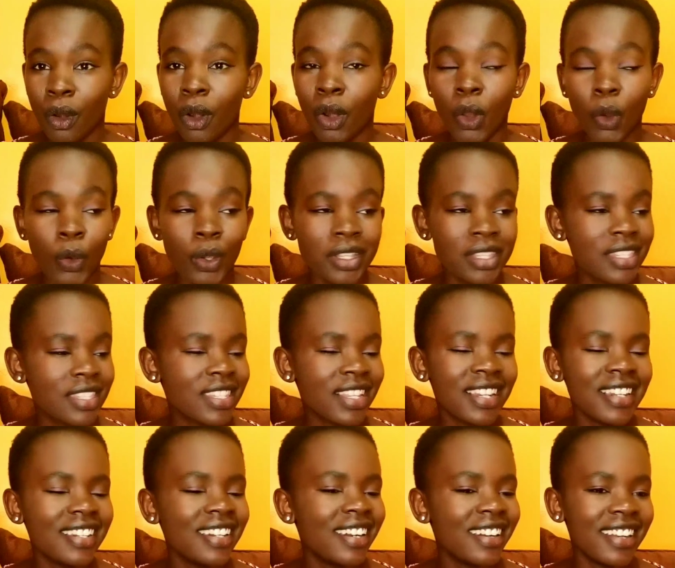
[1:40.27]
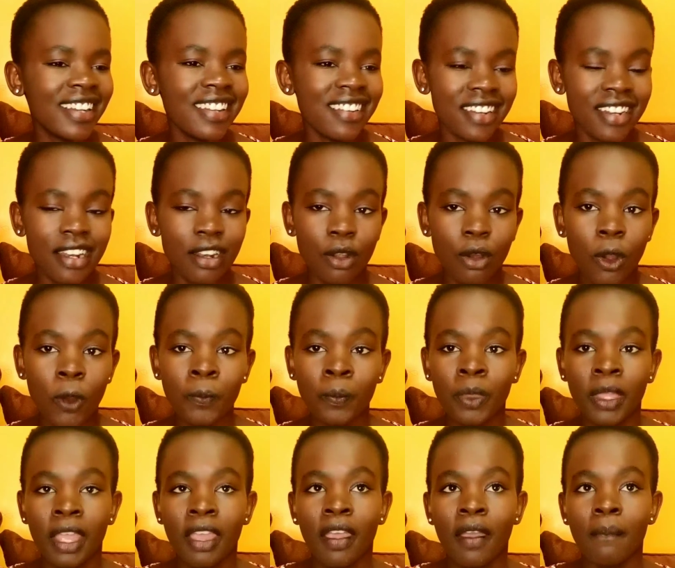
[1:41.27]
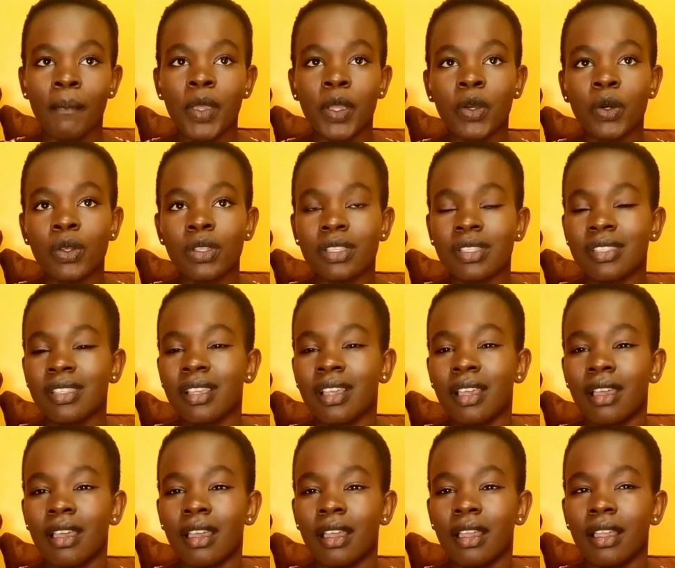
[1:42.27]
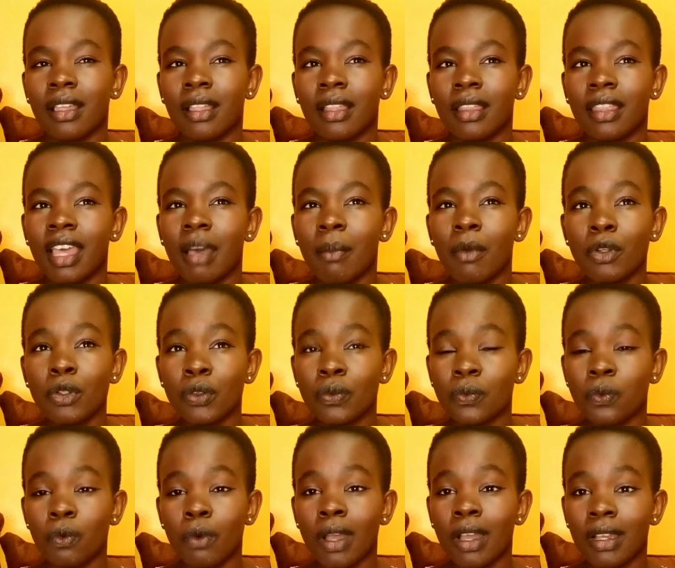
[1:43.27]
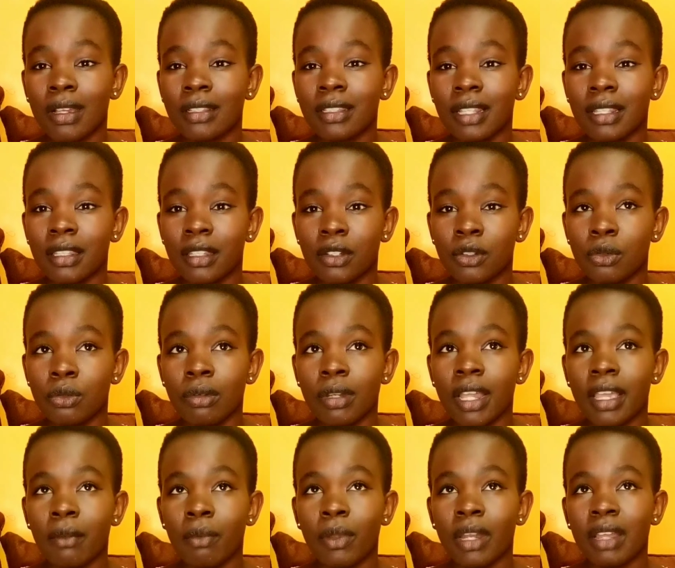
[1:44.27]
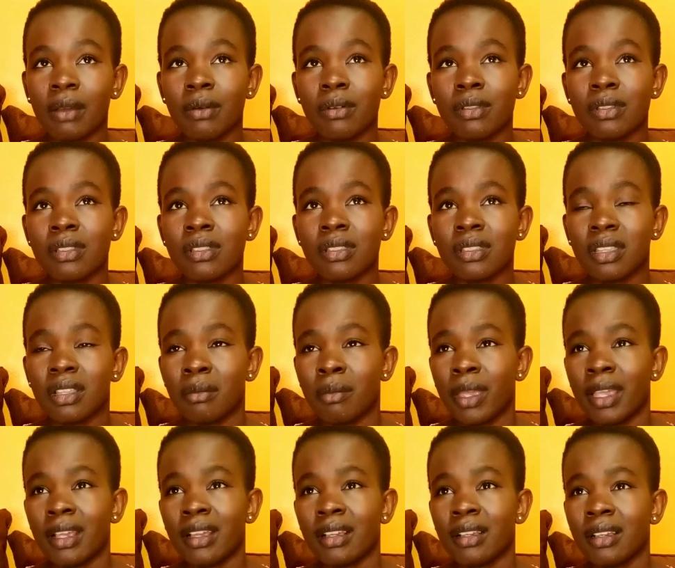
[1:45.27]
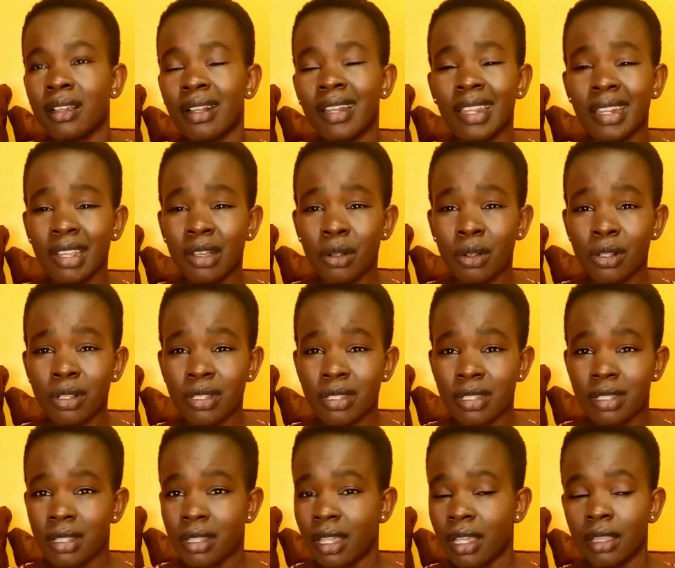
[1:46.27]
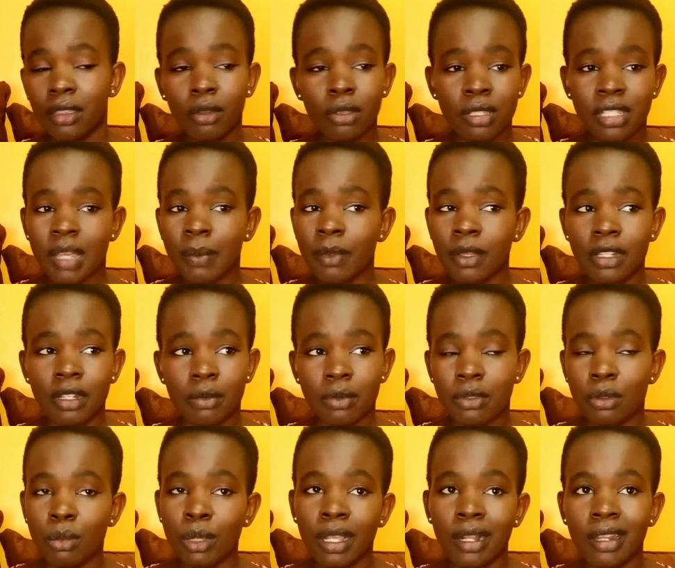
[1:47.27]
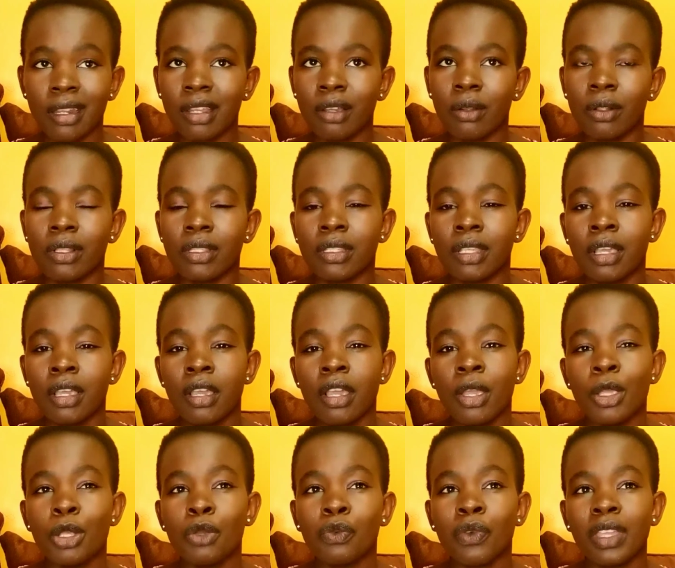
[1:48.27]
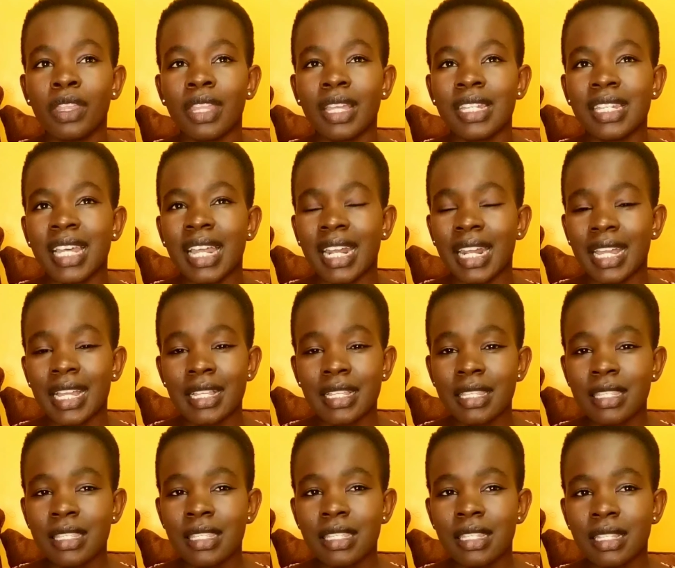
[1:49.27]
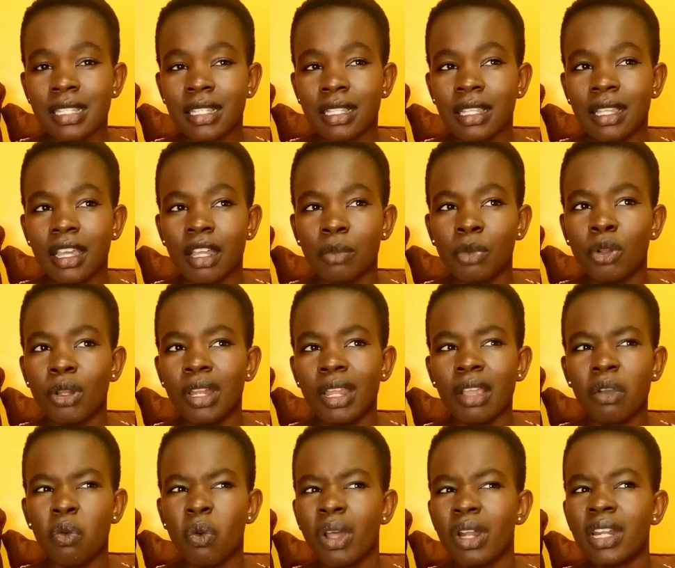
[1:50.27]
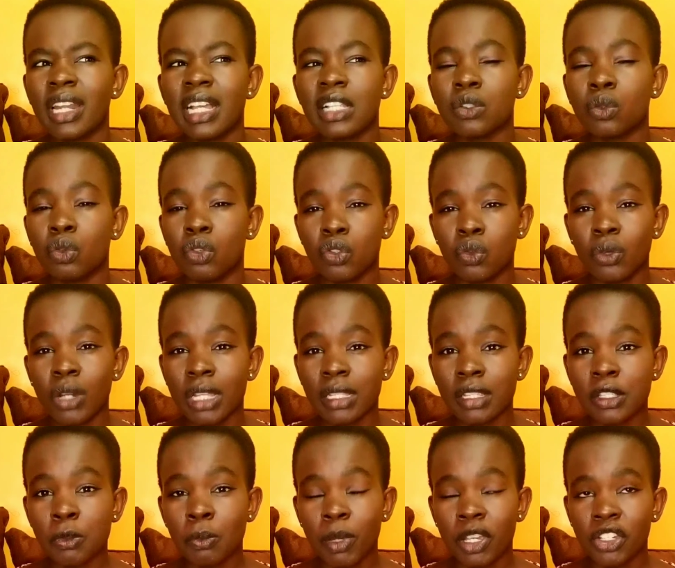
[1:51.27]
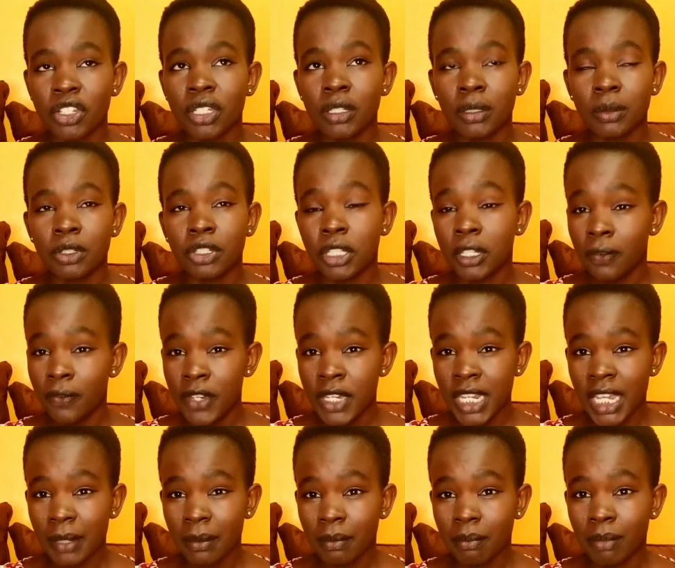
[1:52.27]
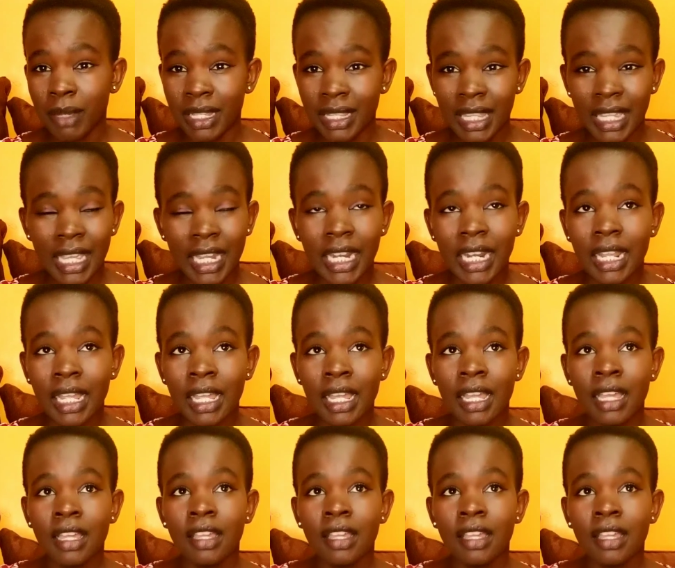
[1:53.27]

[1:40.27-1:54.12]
It's still really low, because the amount of work that they do, like when I was in my clinicals, like those times that I was in my clinicals, you find that a nurse can be only like one nurse or two nurses per shift, but then